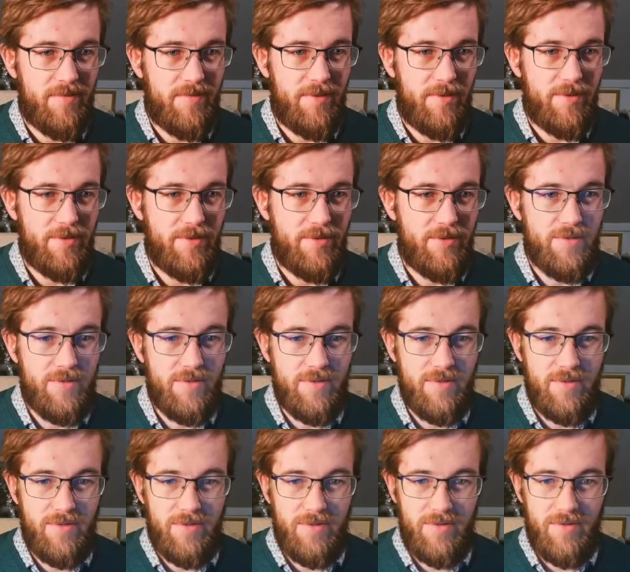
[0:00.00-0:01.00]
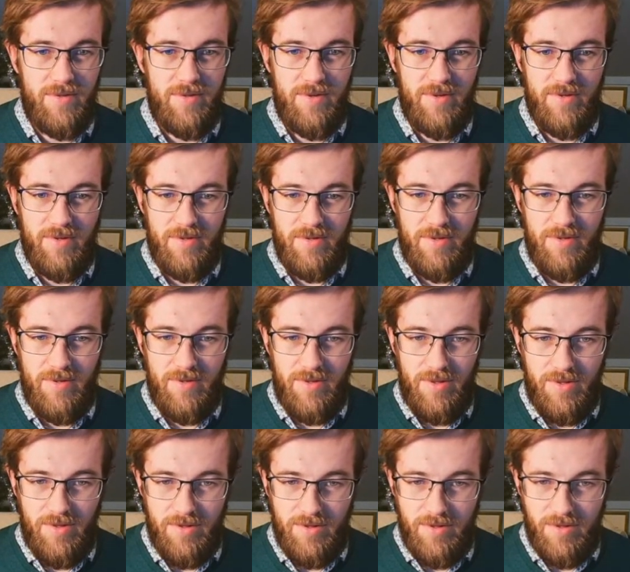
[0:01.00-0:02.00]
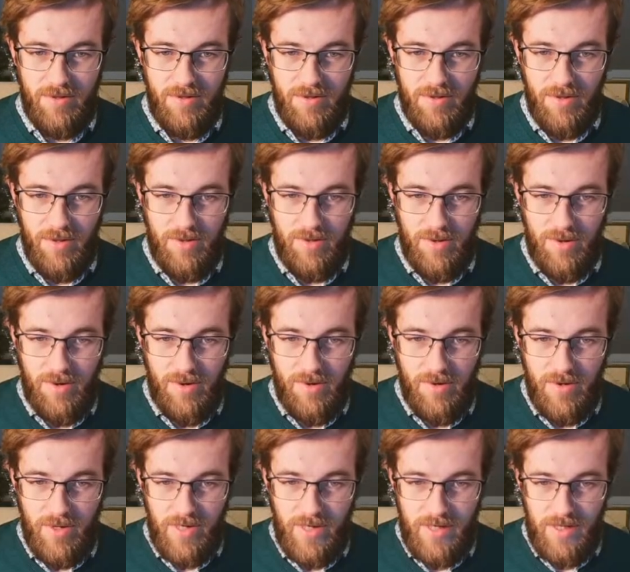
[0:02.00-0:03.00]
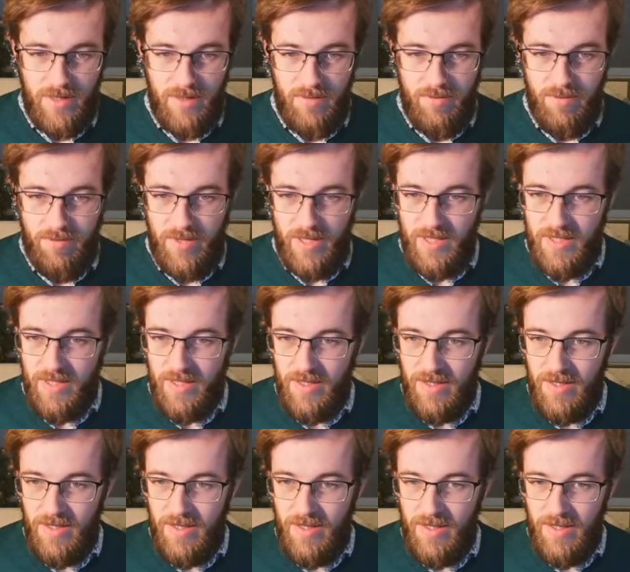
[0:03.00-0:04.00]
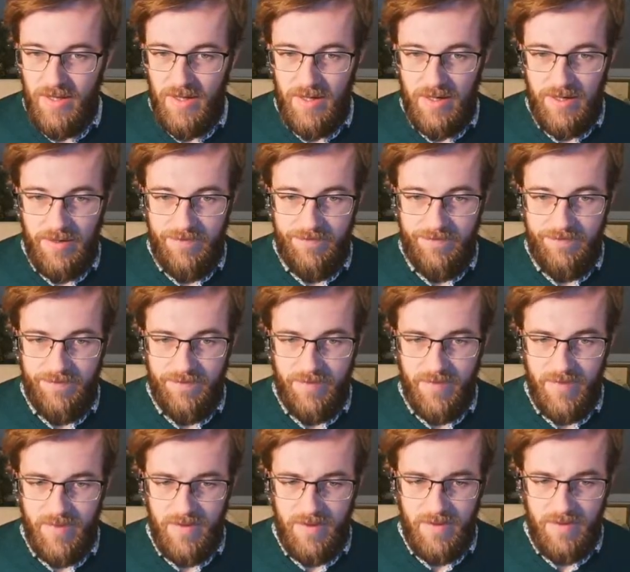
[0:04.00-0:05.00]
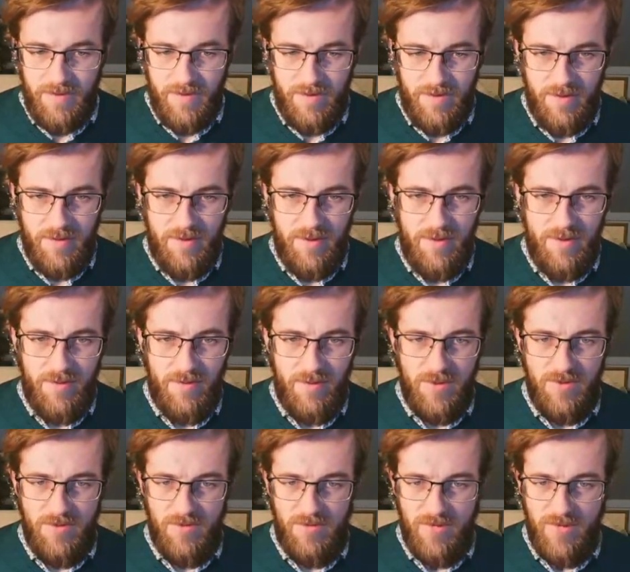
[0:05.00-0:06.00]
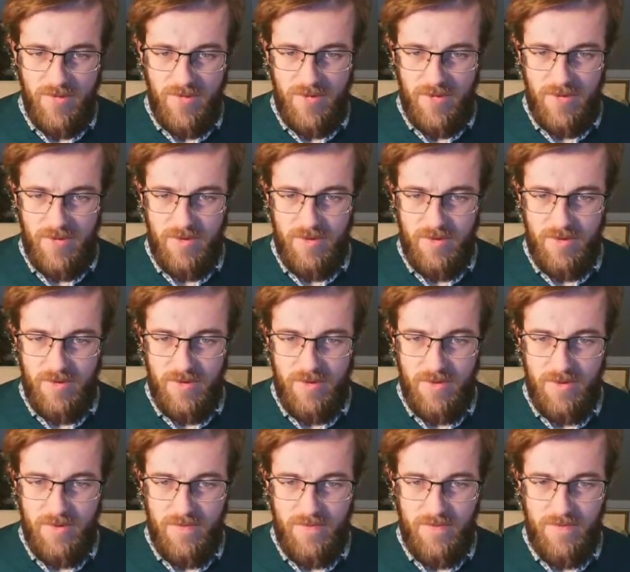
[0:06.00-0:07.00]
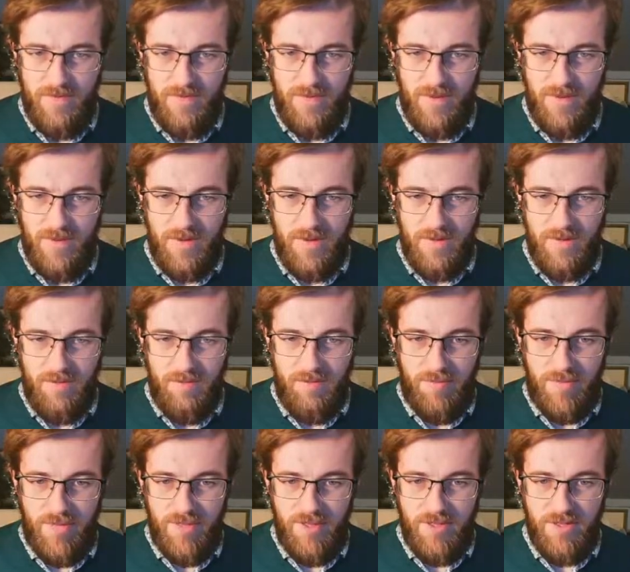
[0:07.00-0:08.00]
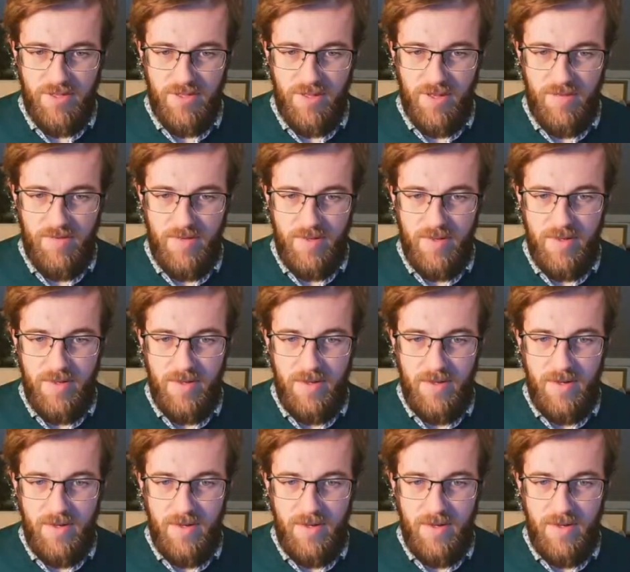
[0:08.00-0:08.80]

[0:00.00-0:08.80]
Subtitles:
for those of you who don't know, basically wasn't really any very good pictures of it.